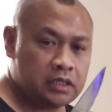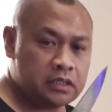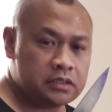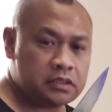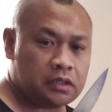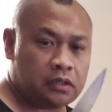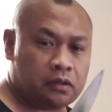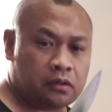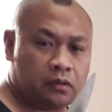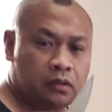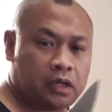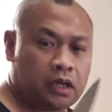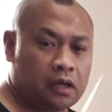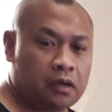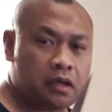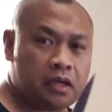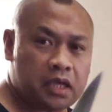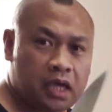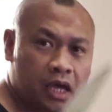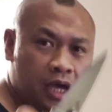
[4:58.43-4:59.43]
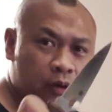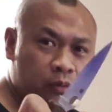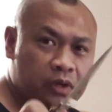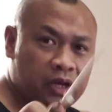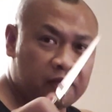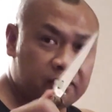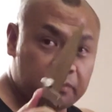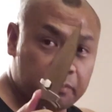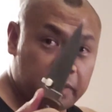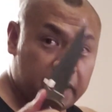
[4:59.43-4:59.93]
So yeah, I would
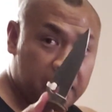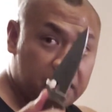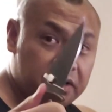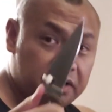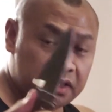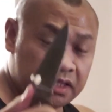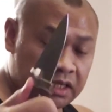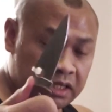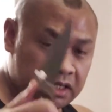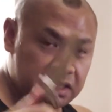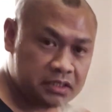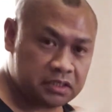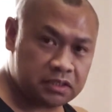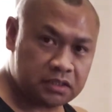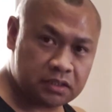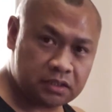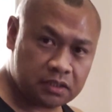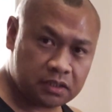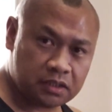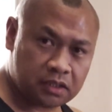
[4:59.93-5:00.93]
have a pair of these